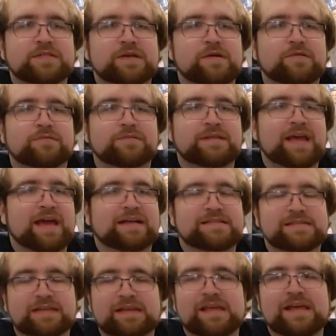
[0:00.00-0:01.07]
So yeah,
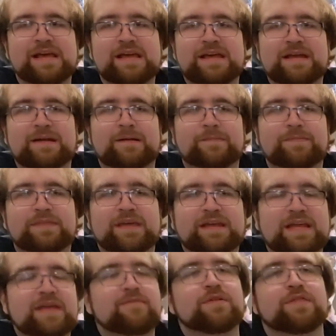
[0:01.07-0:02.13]
it's like
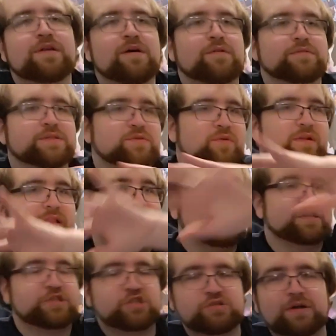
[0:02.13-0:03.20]
even though sort of
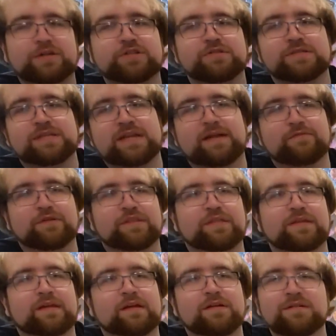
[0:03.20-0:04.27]
like the structures and
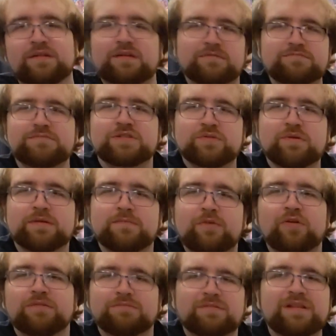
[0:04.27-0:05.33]
everything are you know, sort of
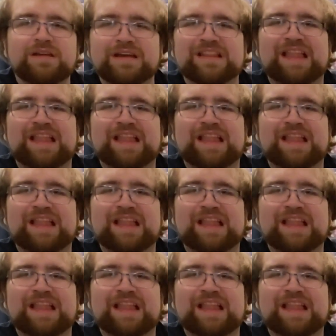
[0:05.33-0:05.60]
more eh,